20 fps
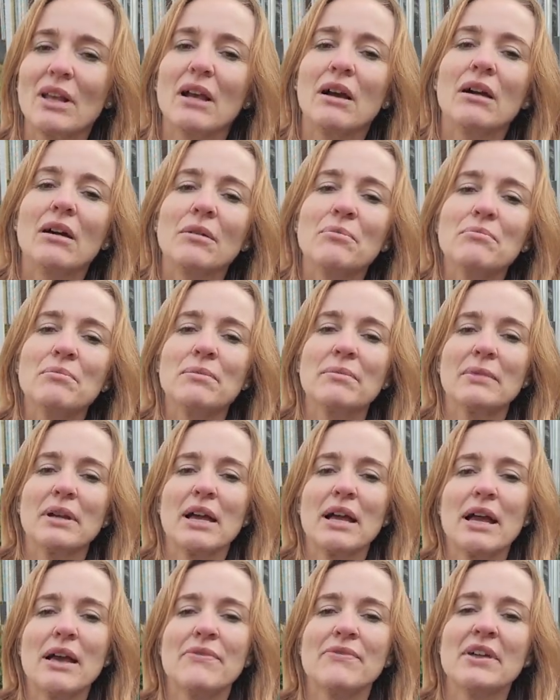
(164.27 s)
And
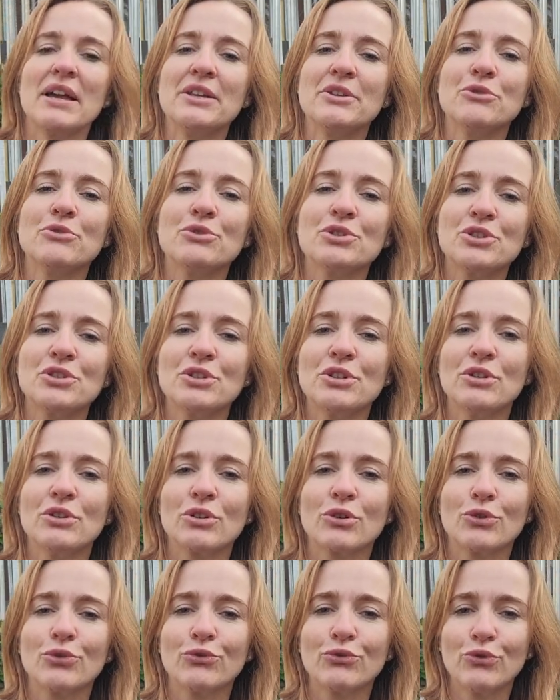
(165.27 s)
then you should
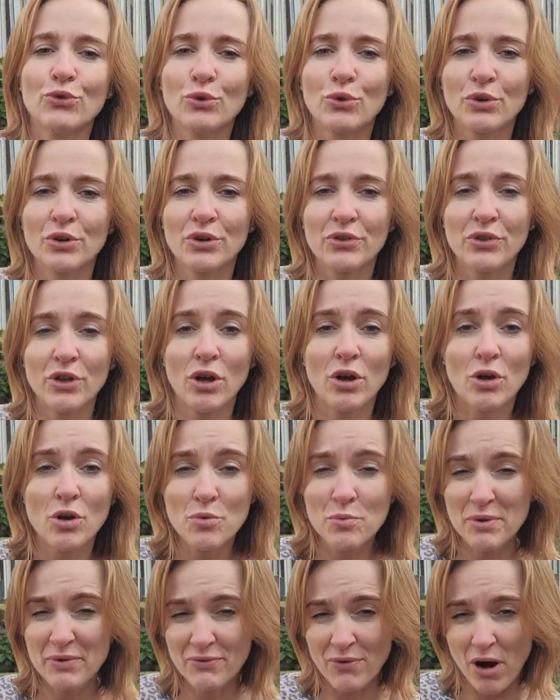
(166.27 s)
look for the
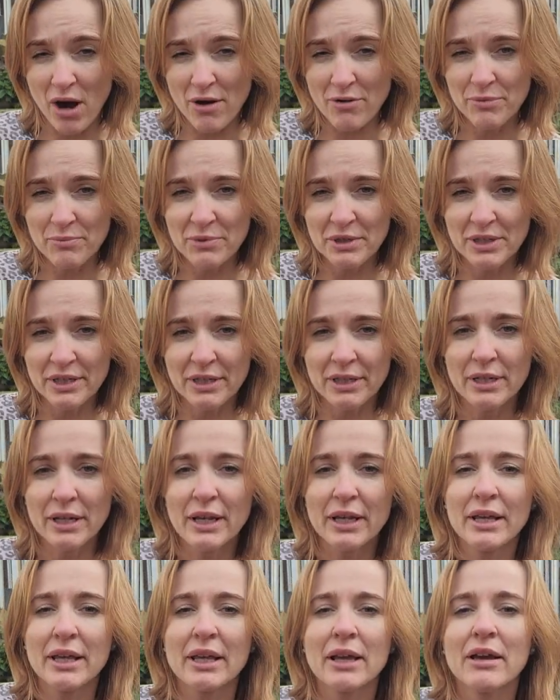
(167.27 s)
home environment.
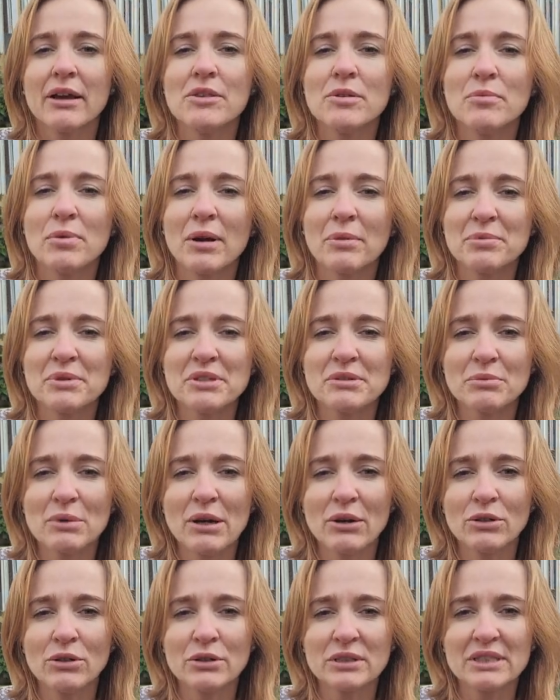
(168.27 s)
Are the puppies
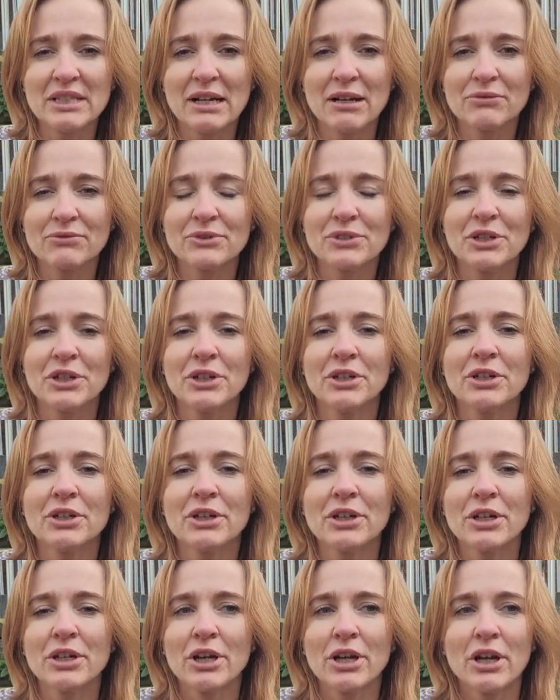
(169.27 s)
well looked after?
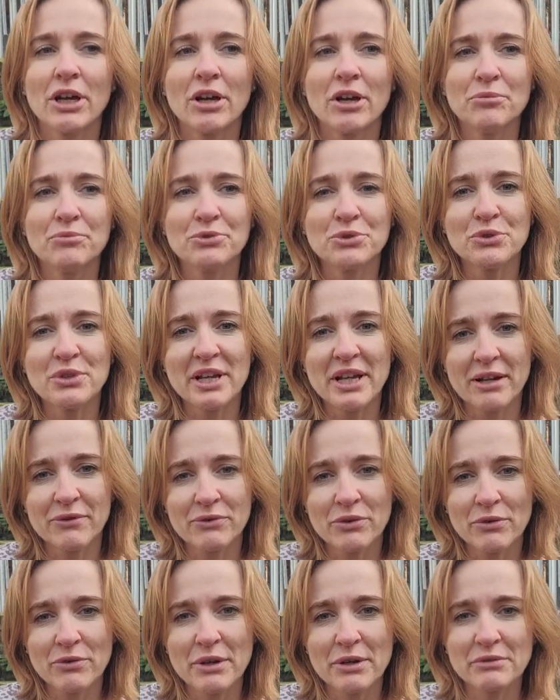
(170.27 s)
Do they have
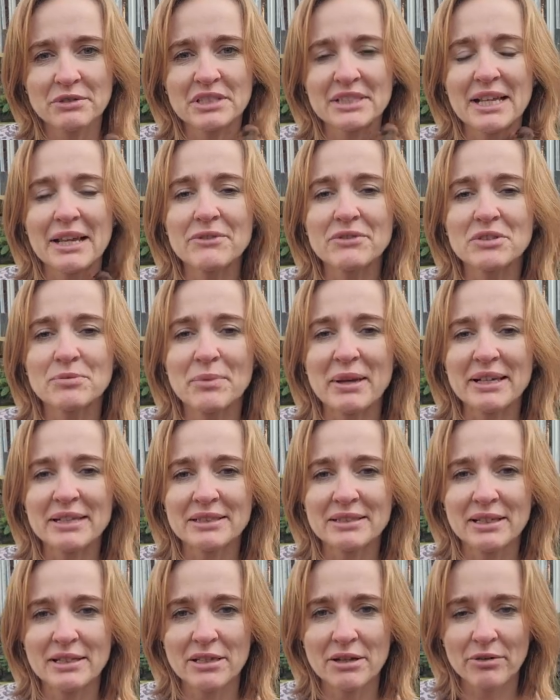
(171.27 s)
their own safe space
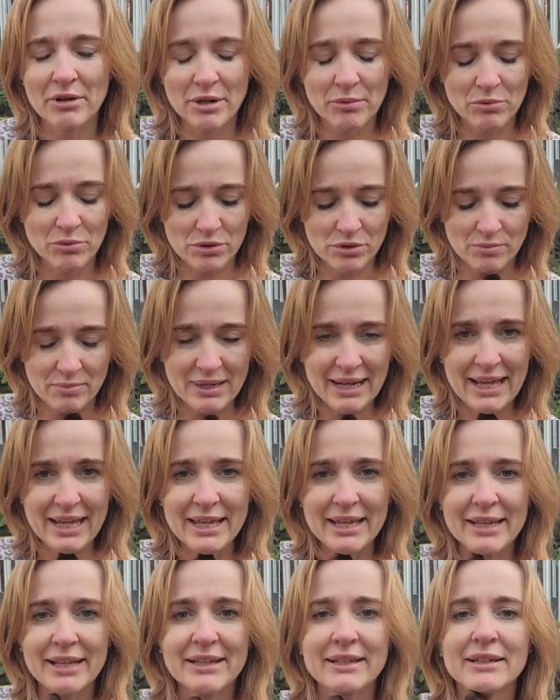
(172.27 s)
that they're able to
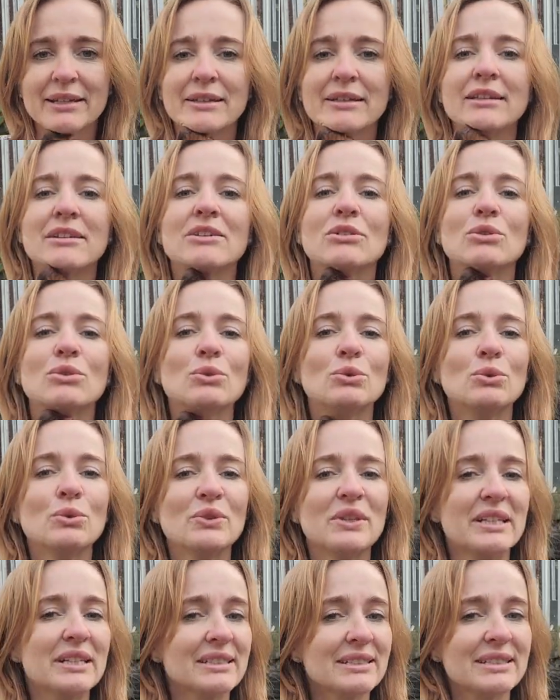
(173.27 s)
play in? All
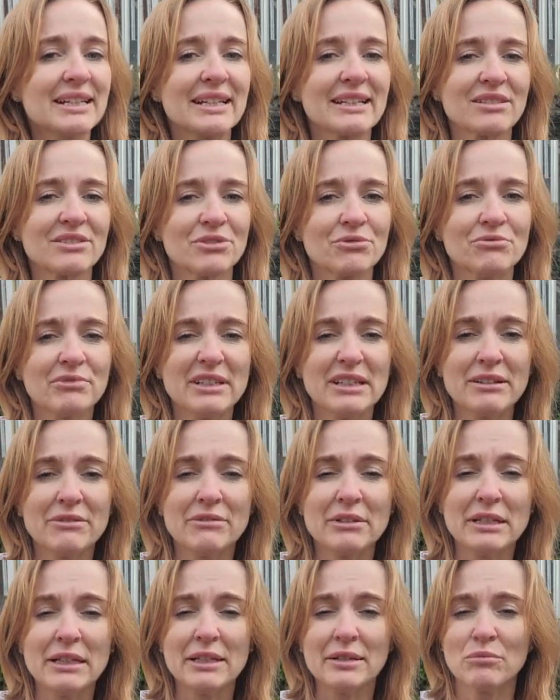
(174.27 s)
these things are really,
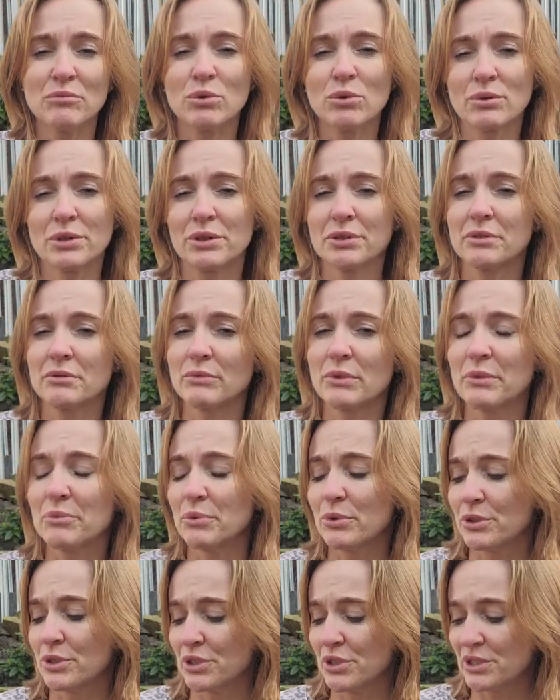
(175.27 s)
really important when
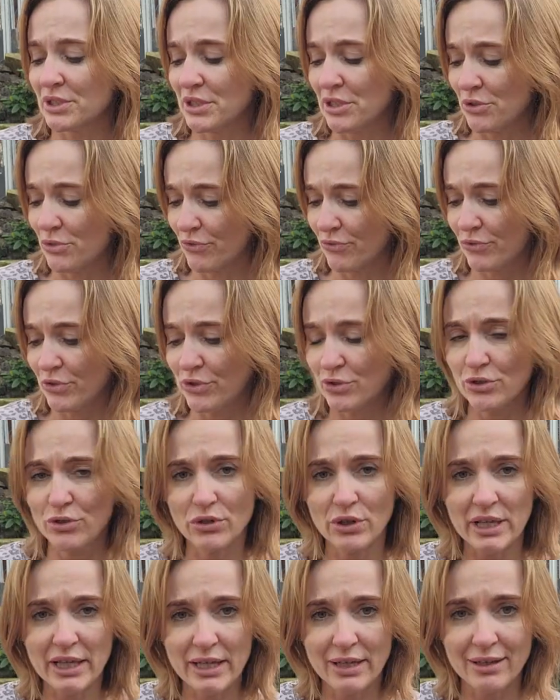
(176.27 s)
purchasing your first
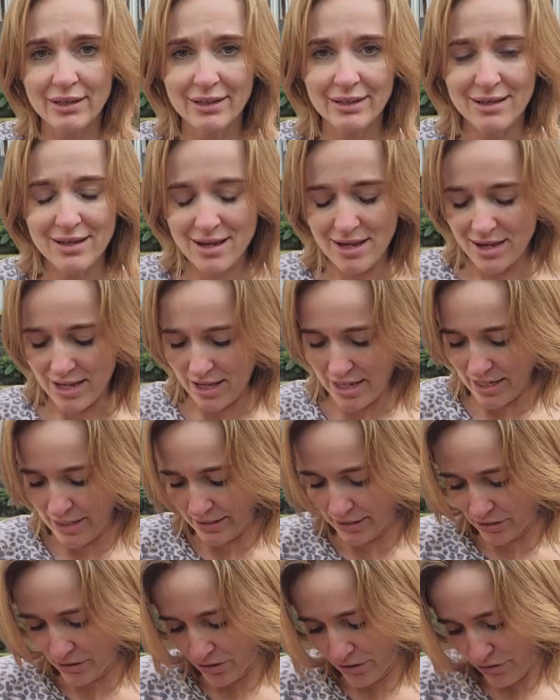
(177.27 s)
doggy.
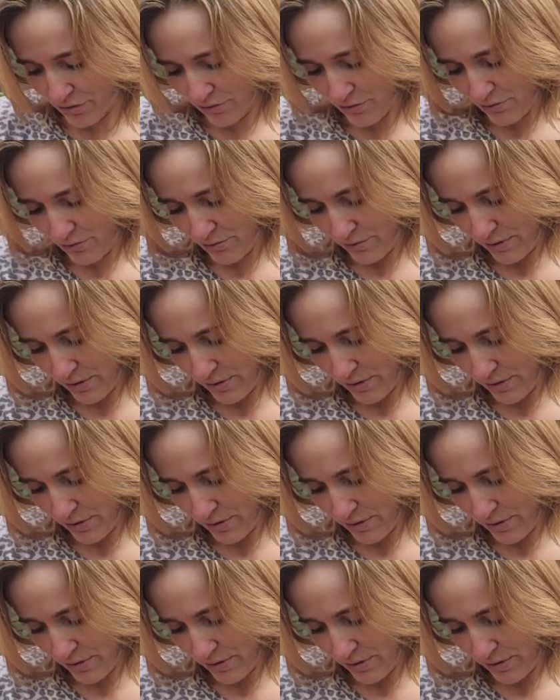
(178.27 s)
So